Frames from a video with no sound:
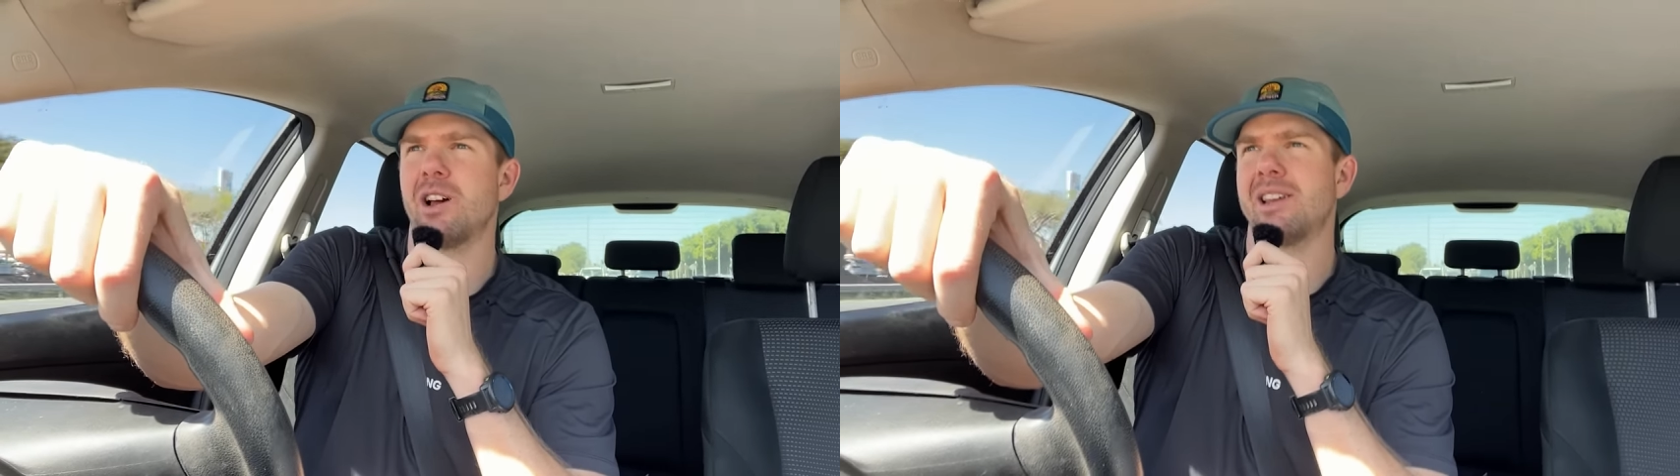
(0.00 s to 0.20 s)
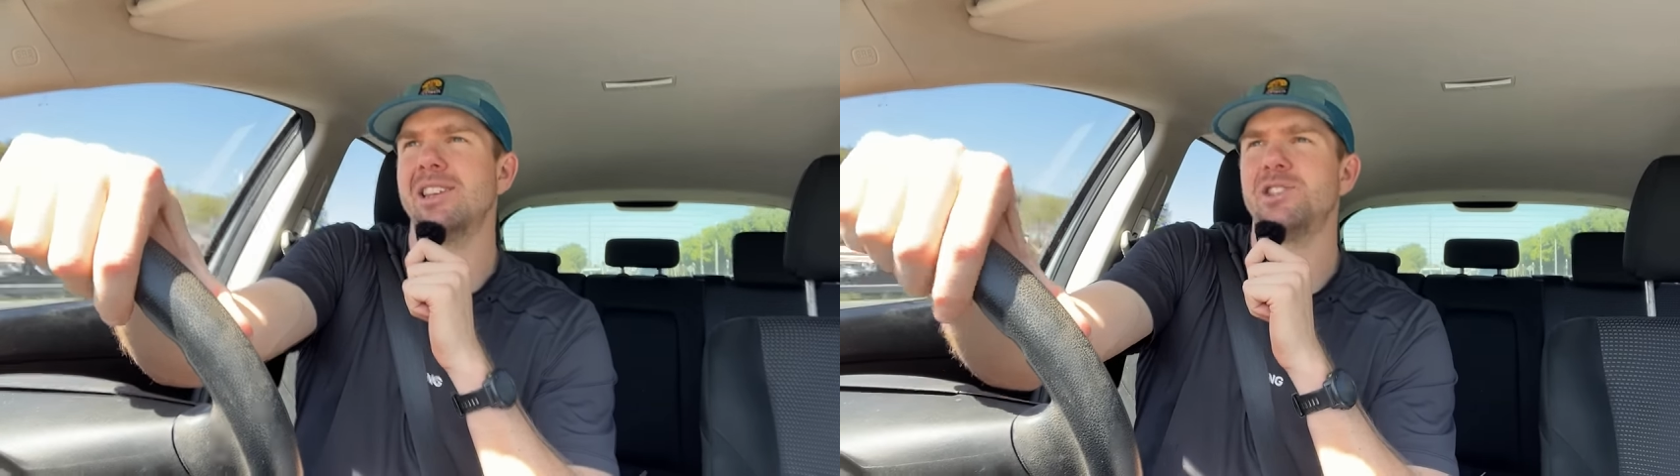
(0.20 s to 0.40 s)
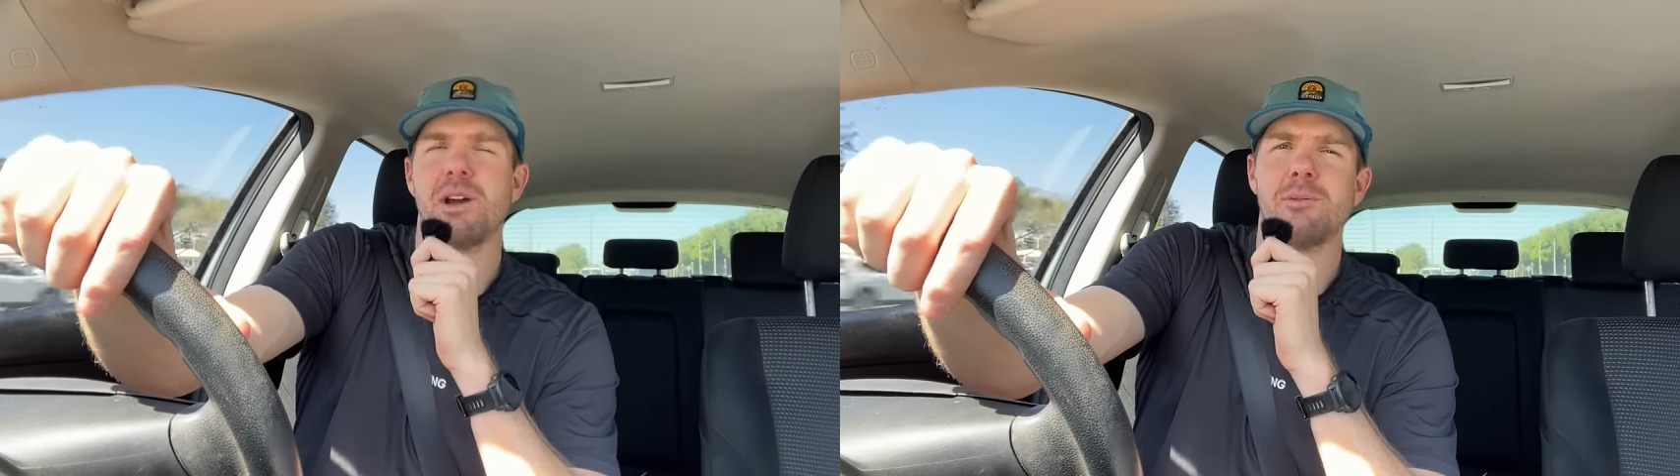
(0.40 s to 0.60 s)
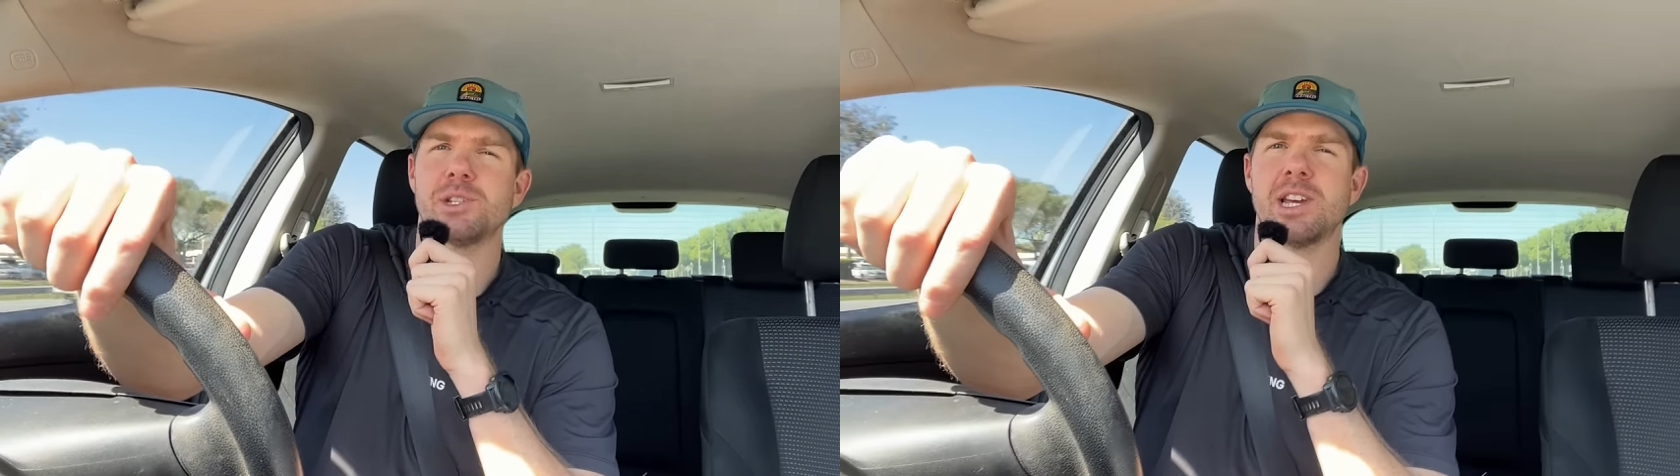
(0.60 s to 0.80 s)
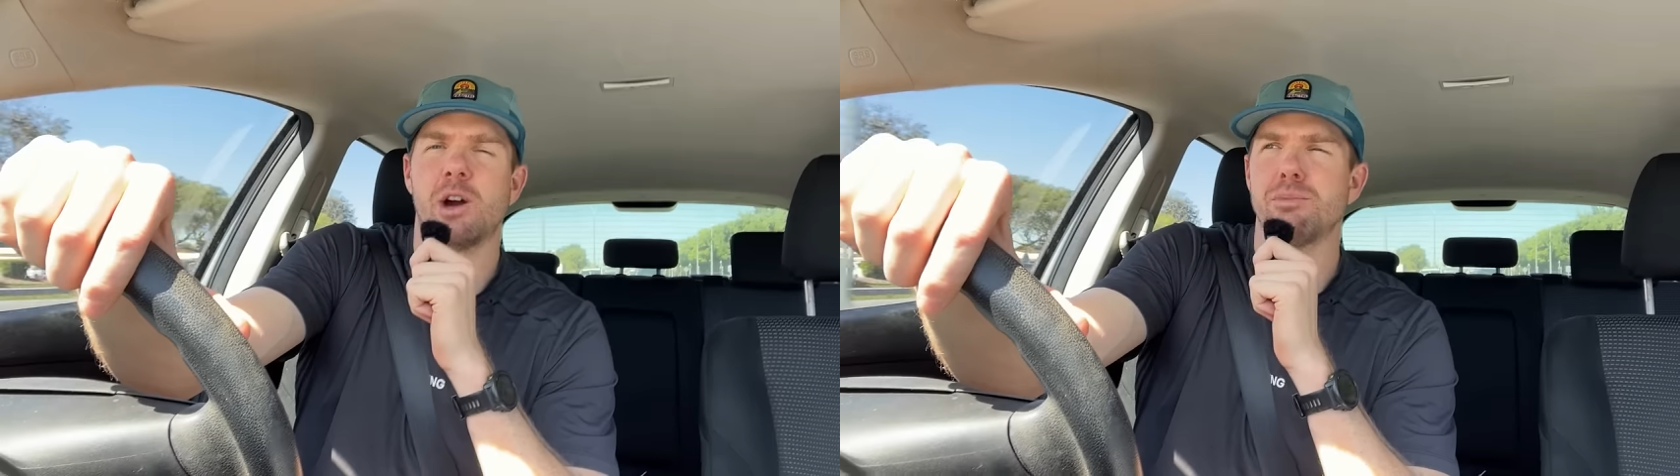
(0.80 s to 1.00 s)
like is your
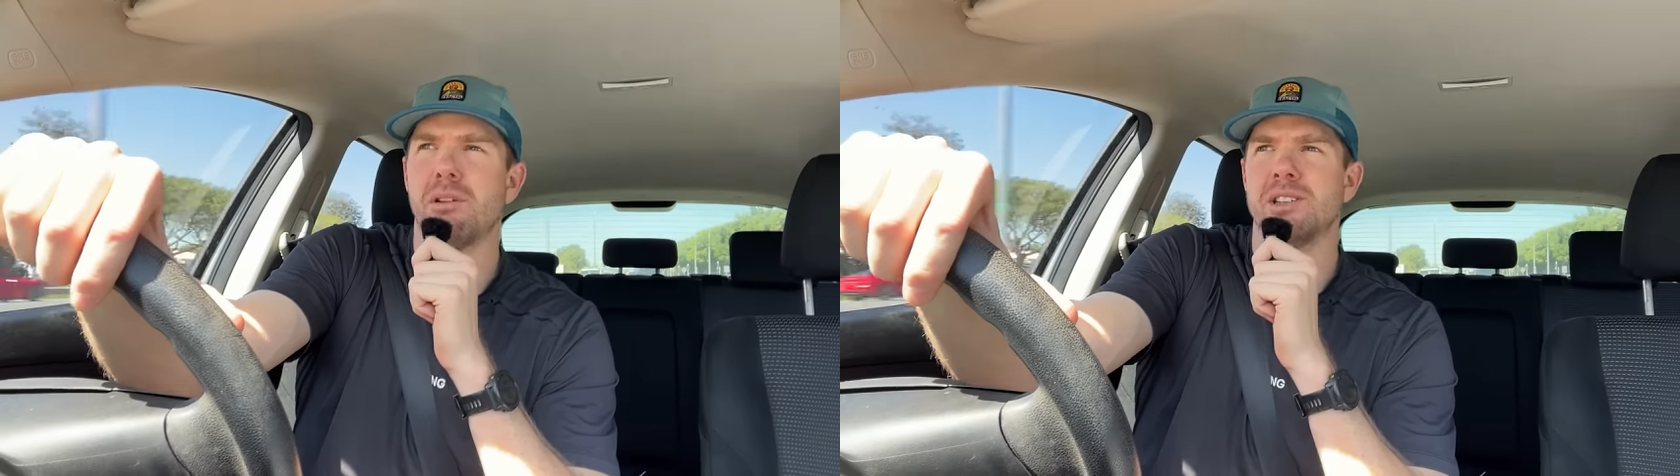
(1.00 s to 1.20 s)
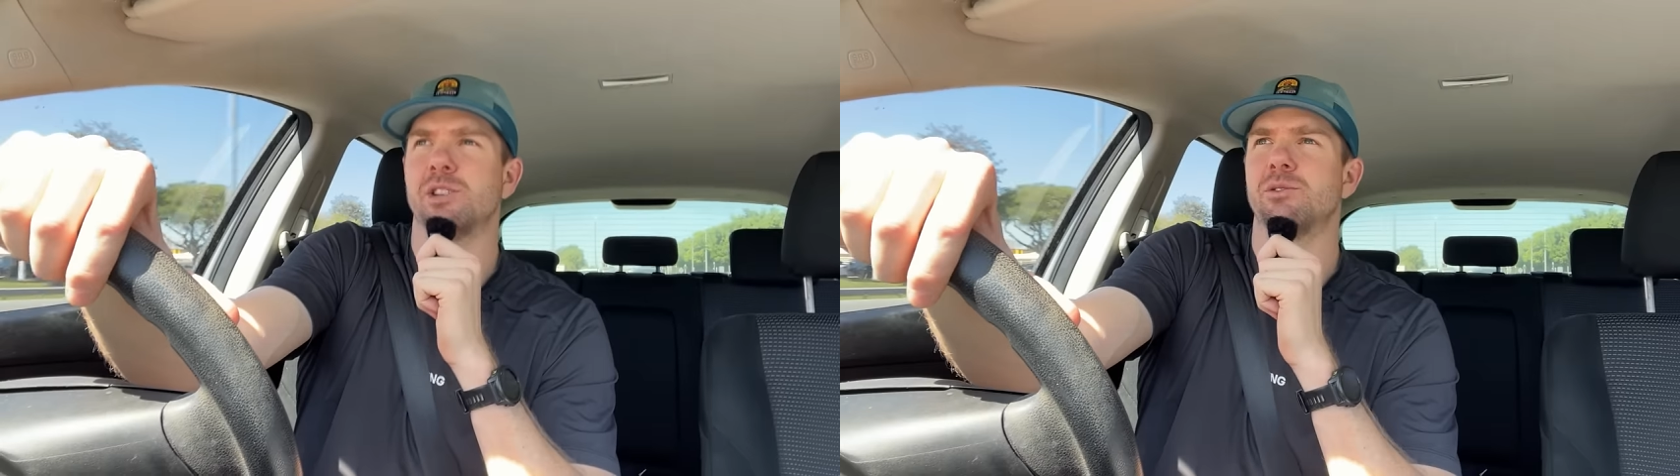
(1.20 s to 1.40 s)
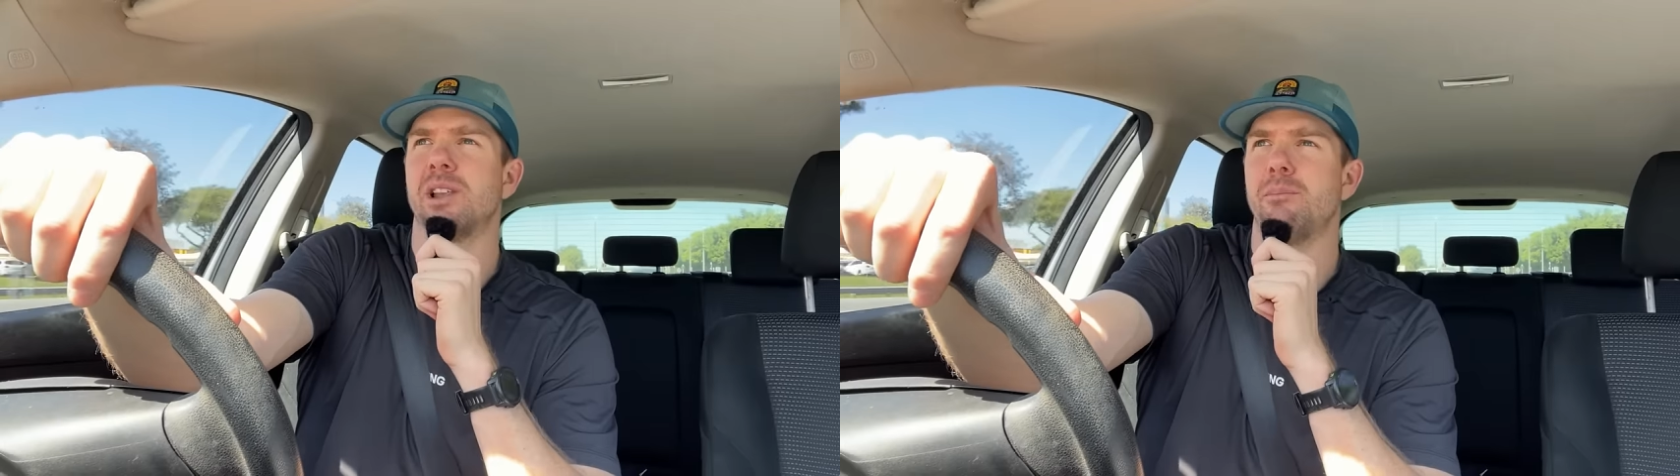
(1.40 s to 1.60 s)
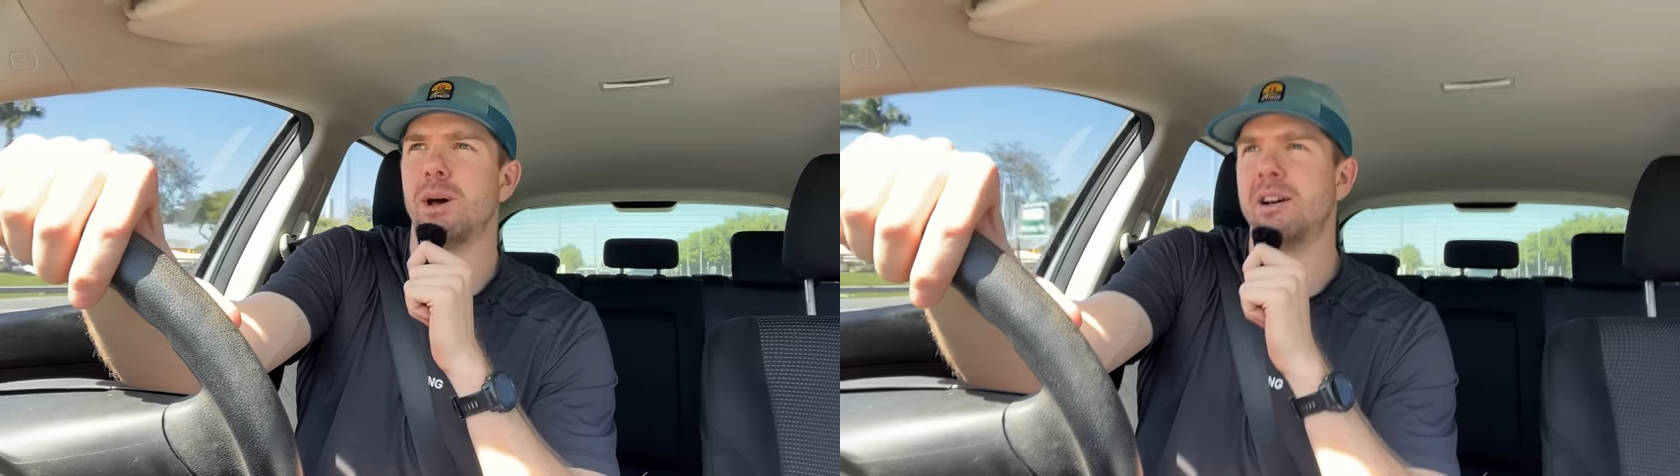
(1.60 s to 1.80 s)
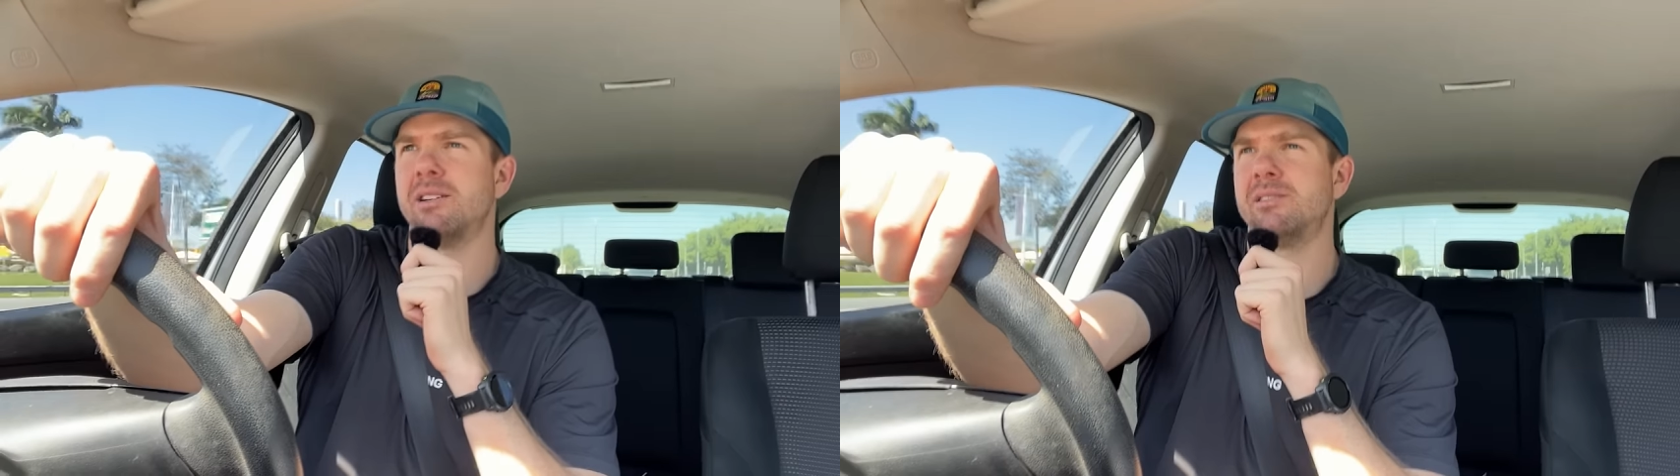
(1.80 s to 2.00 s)
average sale price a good number?